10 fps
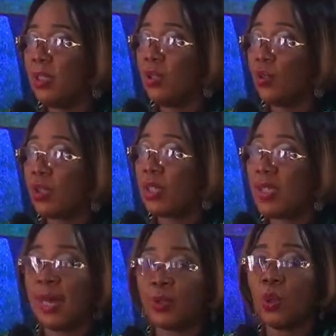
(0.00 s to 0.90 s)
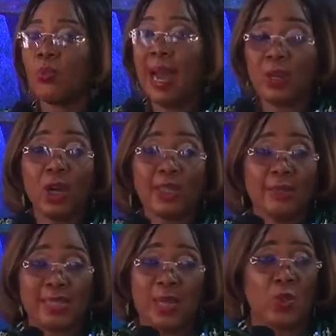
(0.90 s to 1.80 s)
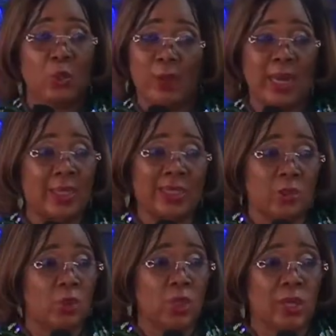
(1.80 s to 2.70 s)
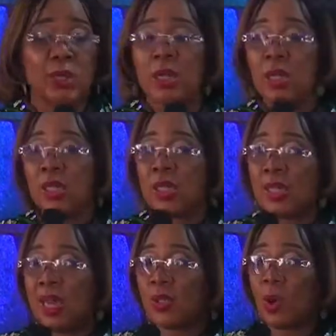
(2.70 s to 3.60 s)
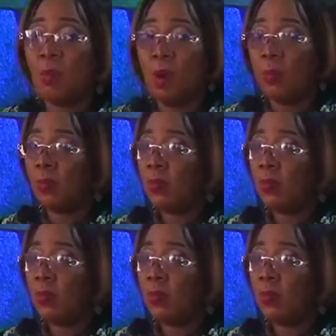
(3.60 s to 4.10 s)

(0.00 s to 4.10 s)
You sit at home. I call them sit at home mom. I actually don't call them. Sit at home mom.